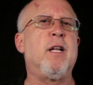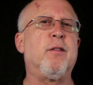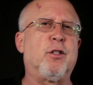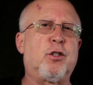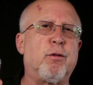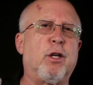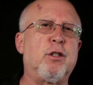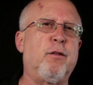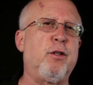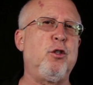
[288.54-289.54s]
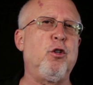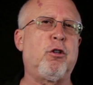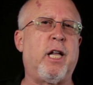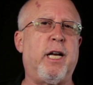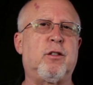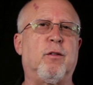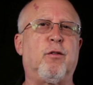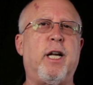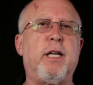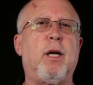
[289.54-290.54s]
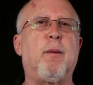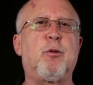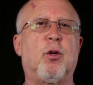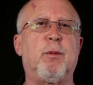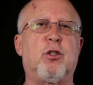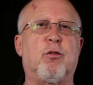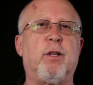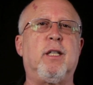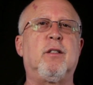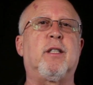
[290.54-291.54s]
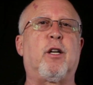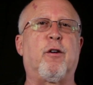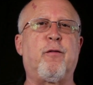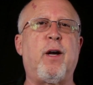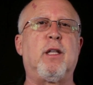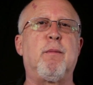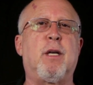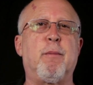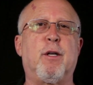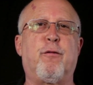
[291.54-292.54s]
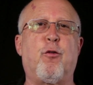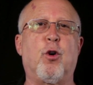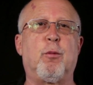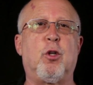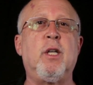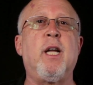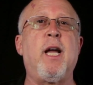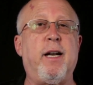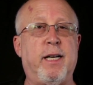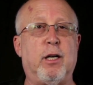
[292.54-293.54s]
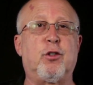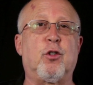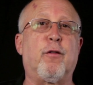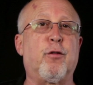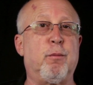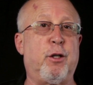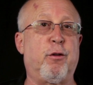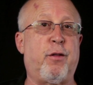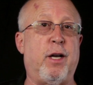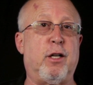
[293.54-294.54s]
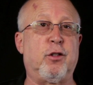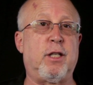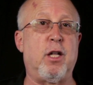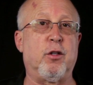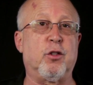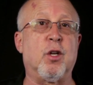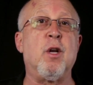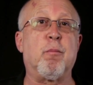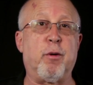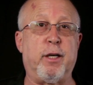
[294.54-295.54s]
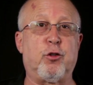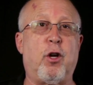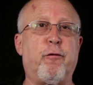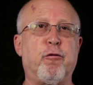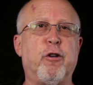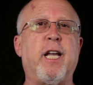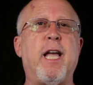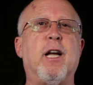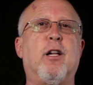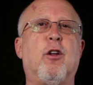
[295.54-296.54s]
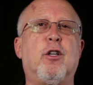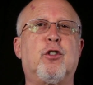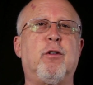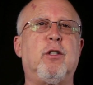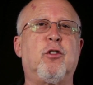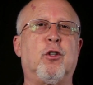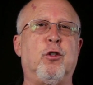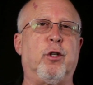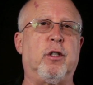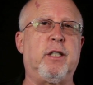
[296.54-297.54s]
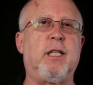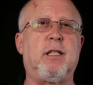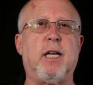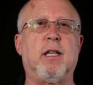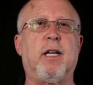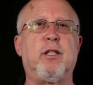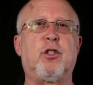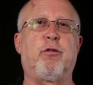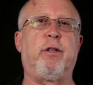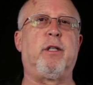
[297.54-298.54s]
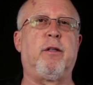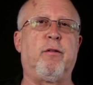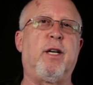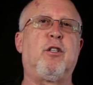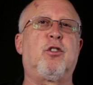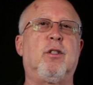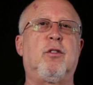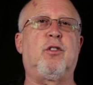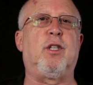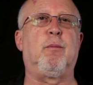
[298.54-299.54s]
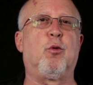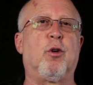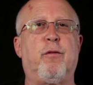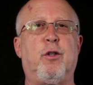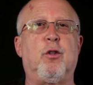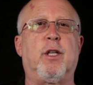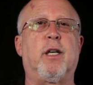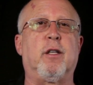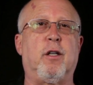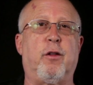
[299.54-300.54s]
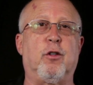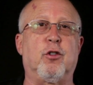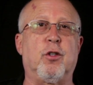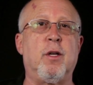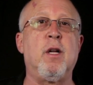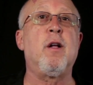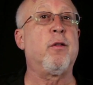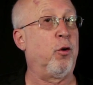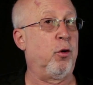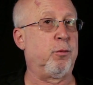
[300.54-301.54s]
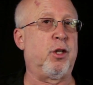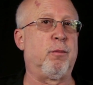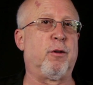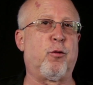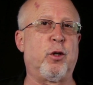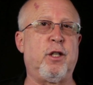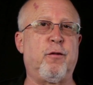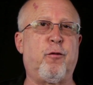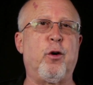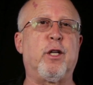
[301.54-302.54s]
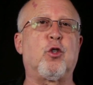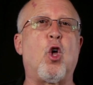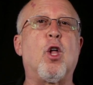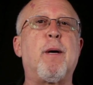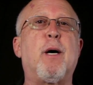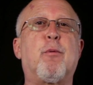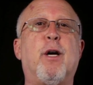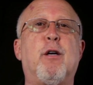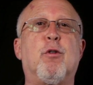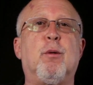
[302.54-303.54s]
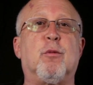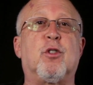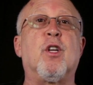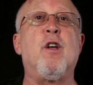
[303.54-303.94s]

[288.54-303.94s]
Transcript: This is a relatively new class of light-absorbing screens that are finally becoming affordable and now start from under $1,000. Brands offering ALR screens include Elite, Daylight, Screen Innovations, Seymour, Vutech, and others. The Home Cinema 1440 is all about bright rooms.